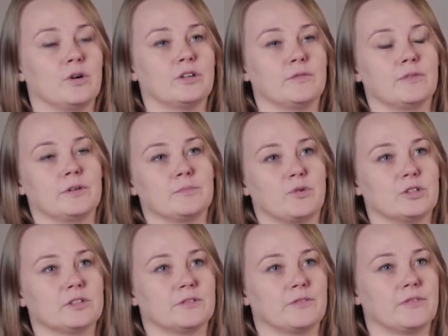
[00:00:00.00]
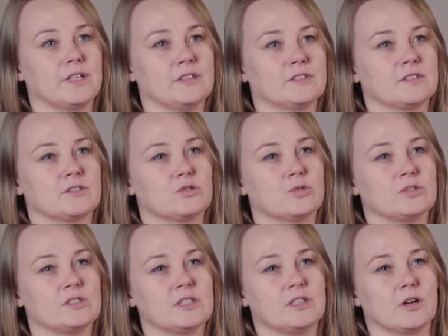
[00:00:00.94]
of the important things is to
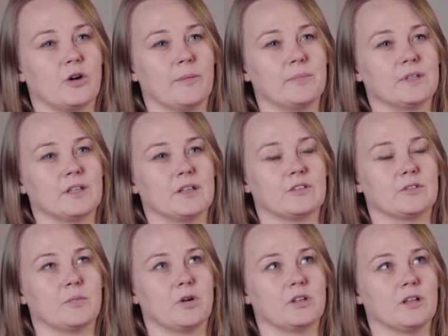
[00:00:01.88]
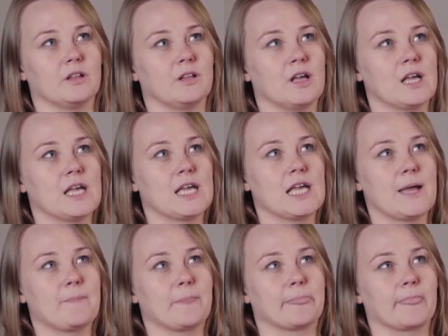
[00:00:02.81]
see the competence model
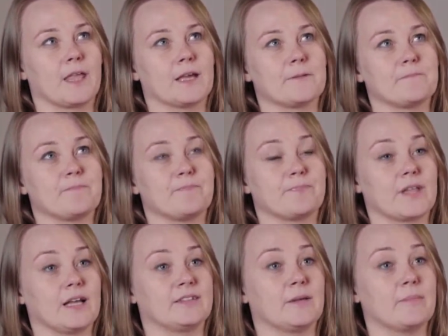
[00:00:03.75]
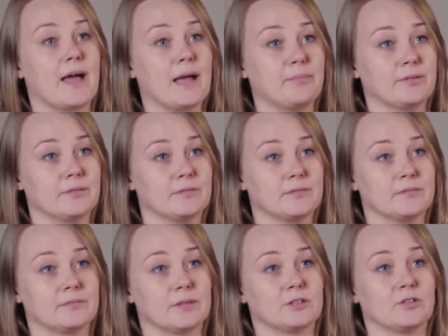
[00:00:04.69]
as a map,
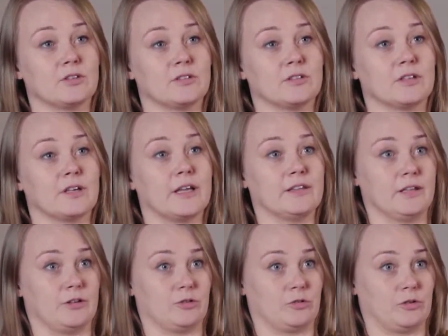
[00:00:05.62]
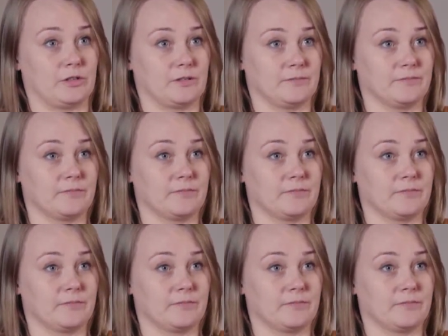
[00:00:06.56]
but not a territory.